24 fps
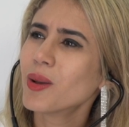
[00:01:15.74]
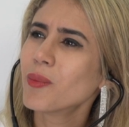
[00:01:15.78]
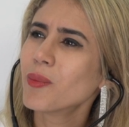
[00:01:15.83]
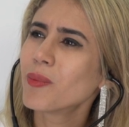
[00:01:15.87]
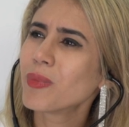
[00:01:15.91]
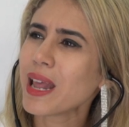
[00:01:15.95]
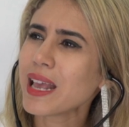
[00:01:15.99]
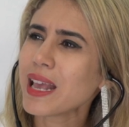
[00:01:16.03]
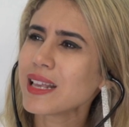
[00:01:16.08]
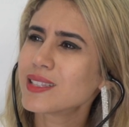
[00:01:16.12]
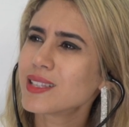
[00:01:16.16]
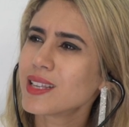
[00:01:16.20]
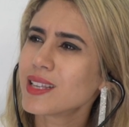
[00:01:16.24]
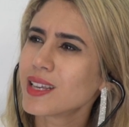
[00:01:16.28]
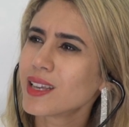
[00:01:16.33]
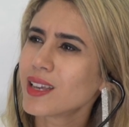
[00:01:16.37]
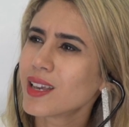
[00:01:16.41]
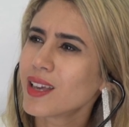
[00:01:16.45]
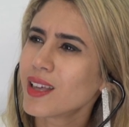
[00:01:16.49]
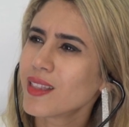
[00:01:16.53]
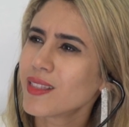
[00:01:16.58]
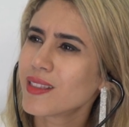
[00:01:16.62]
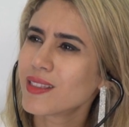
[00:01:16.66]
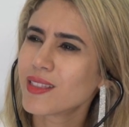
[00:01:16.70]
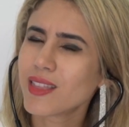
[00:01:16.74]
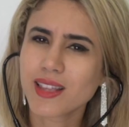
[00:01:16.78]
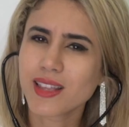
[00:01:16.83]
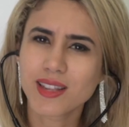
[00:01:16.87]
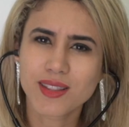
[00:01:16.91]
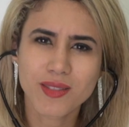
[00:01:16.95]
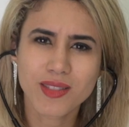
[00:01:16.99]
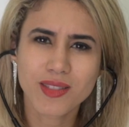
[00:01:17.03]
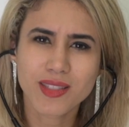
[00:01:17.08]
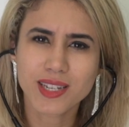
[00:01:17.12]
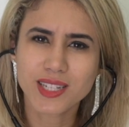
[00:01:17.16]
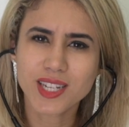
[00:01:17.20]
placing
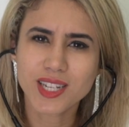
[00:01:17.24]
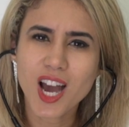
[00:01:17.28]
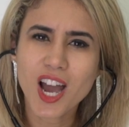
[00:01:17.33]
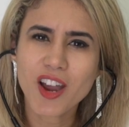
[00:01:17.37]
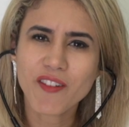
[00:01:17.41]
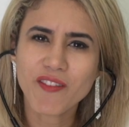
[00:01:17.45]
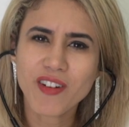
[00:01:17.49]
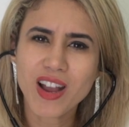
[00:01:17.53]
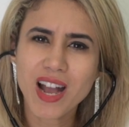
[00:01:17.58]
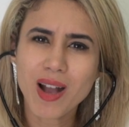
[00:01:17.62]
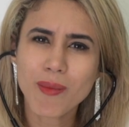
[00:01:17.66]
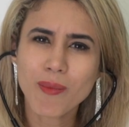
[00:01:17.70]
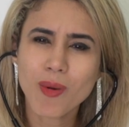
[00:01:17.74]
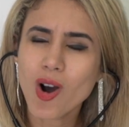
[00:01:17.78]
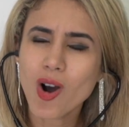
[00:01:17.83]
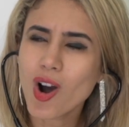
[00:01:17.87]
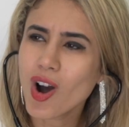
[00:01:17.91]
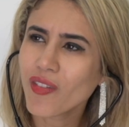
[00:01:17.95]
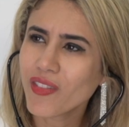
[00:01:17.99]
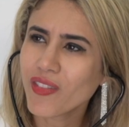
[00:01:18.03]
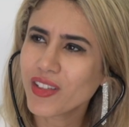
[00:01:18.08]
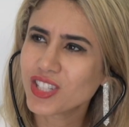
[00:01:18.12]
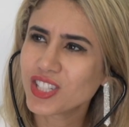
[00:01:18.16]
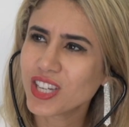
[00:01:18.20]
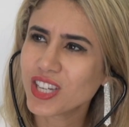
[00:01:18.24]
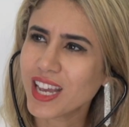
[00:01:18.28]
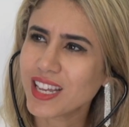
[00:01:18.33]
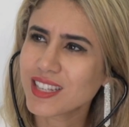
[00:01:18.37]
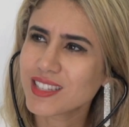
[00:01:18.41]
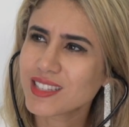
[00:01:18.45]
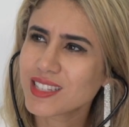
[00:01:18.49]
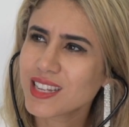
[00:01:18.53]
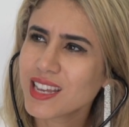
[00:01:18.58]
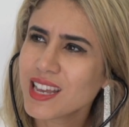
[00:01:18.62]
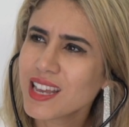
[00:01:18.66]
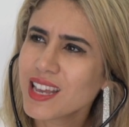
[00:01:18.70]
the diaphragm on the
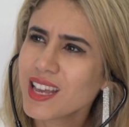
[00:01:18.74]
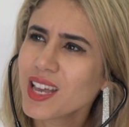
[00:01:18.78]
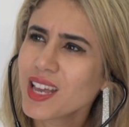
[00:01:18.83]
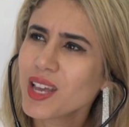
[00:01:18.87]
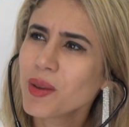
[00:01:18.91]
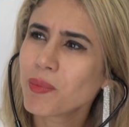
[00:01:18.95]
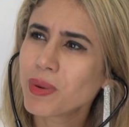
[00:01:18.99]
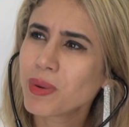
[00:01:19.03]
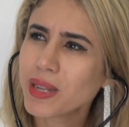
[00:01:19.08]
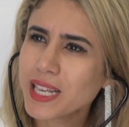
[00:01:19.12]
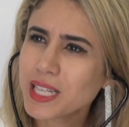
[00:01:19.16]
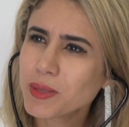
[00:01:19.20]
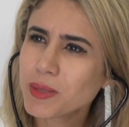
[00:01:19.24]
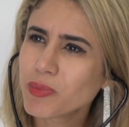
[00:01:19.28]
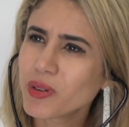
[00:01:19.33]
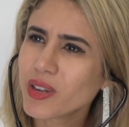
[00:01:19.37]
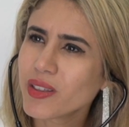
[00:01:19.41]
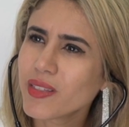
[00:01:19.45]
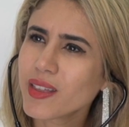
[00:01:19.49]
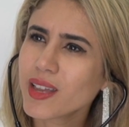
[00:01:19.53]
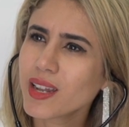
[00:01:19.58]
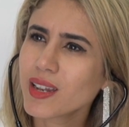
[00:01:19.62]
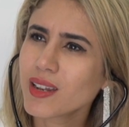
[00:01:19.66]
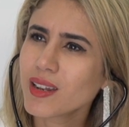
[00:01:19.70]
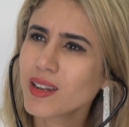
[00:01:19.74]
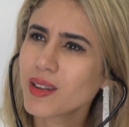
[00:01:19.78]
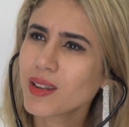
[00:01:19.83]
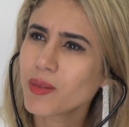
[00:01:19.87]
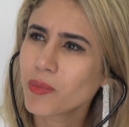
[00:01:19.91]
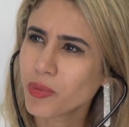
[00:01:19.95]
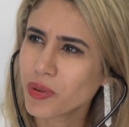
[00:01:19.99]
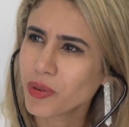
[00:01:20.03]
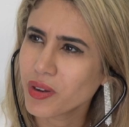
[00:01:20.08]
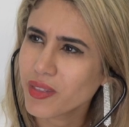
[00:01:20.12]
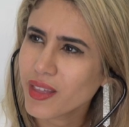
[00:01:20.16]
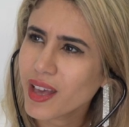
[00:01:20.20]
chest. Please breathe in,
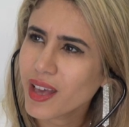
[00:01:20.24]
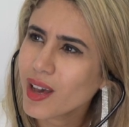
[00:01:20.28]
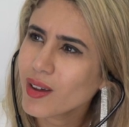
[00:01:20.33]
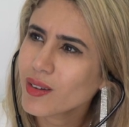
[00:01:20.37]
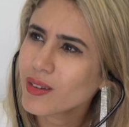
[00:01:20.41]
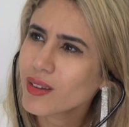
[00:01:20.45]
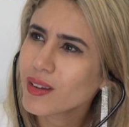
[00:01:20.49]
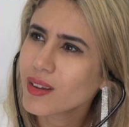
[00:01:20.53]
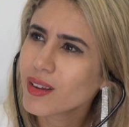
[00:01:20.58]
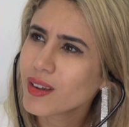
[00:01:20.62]
breathe out.